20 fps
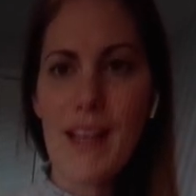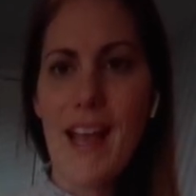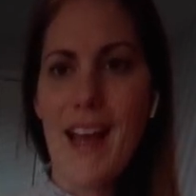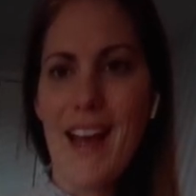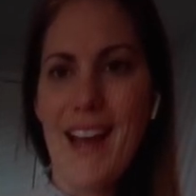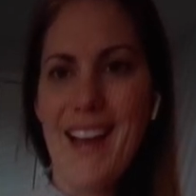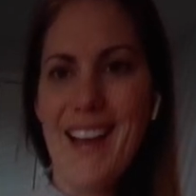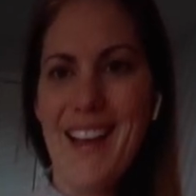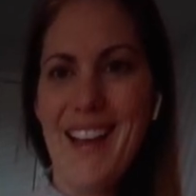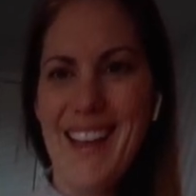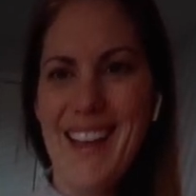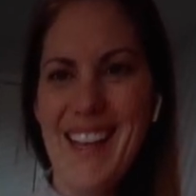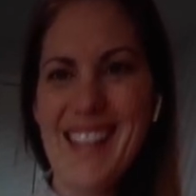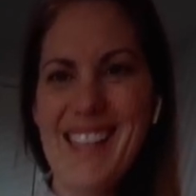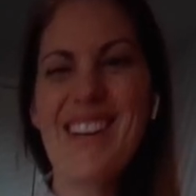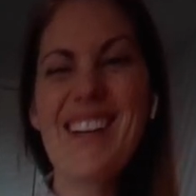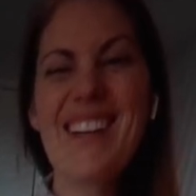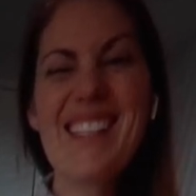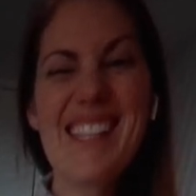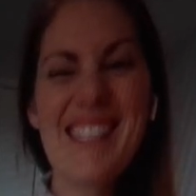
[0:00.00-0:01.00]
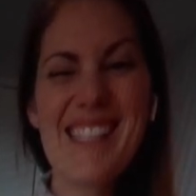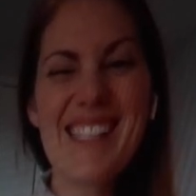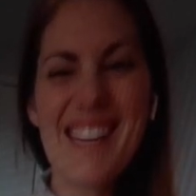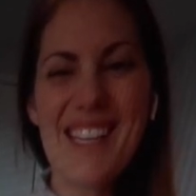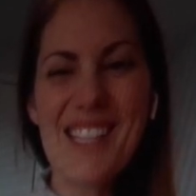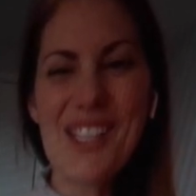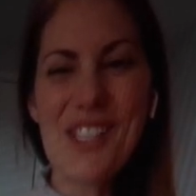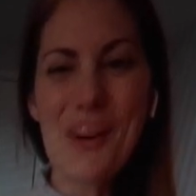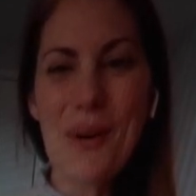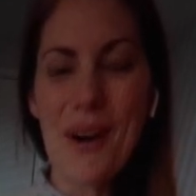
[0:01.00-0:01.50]
Yeah. Okay. As long as it's
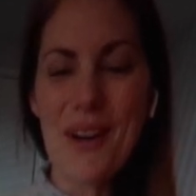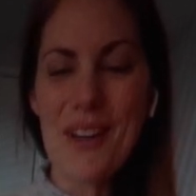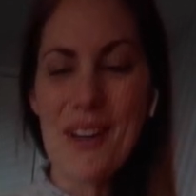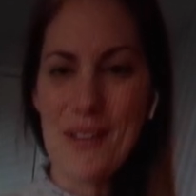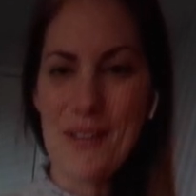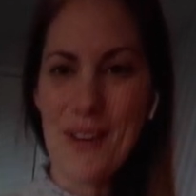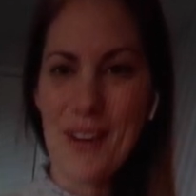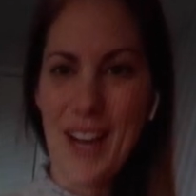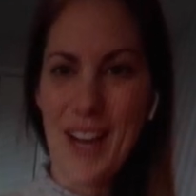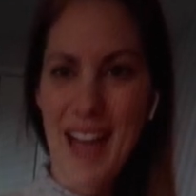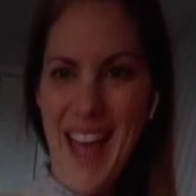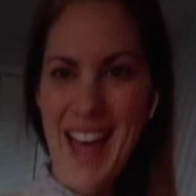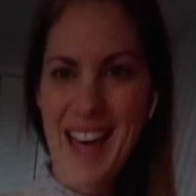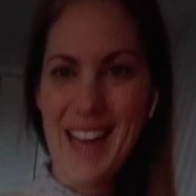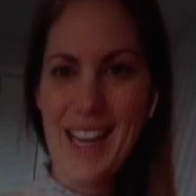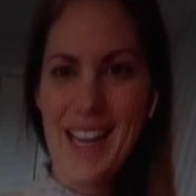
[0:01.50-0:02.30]
not too hard to forget.